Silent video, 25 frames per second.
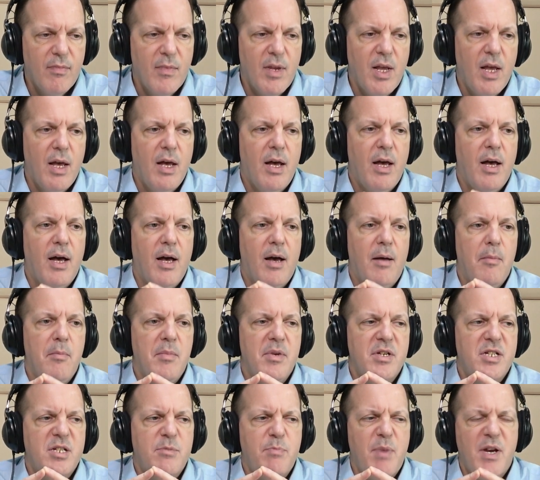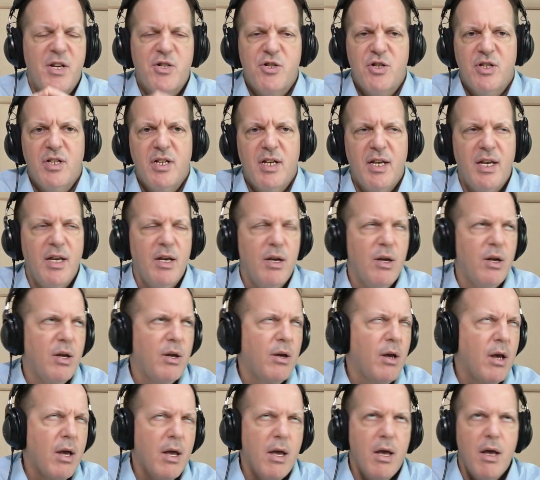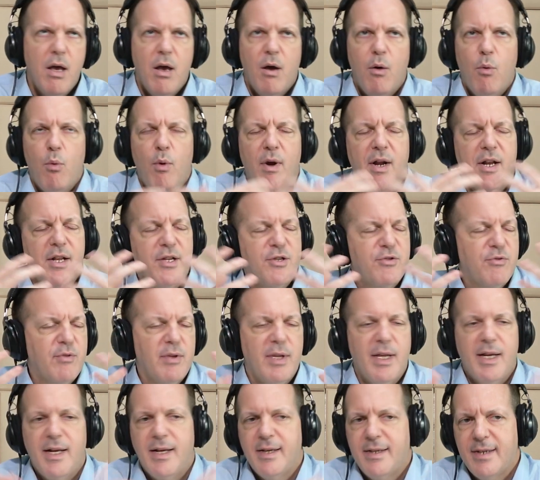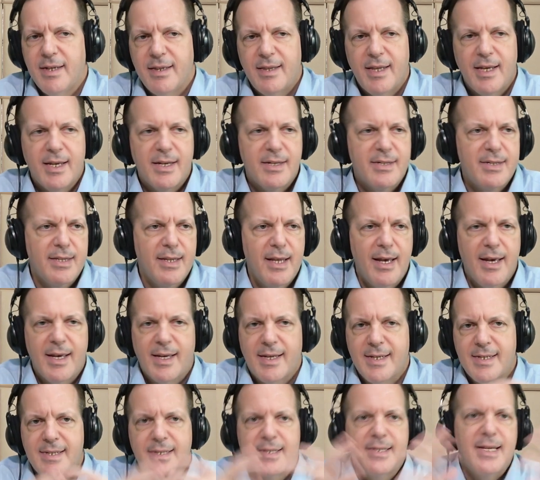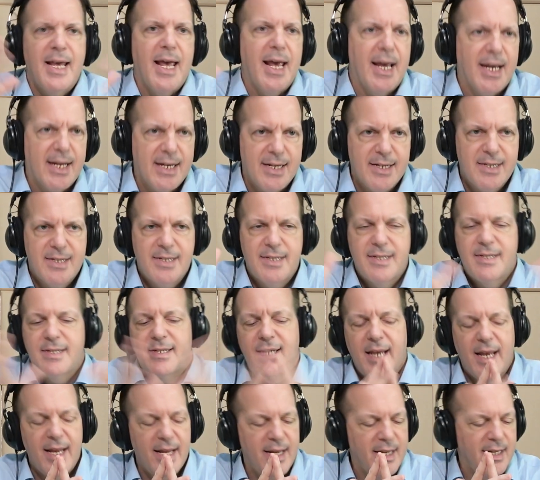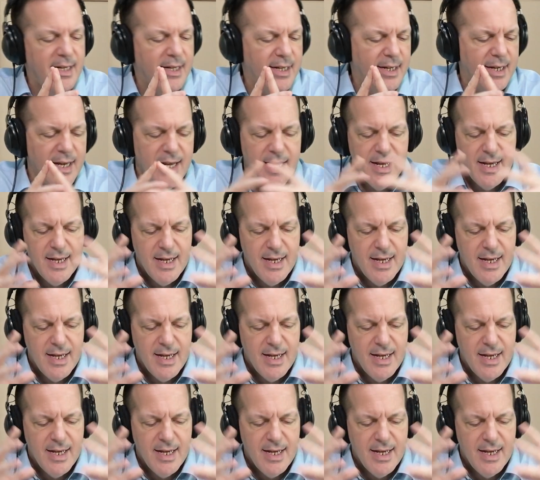especially when it's related to things like sex and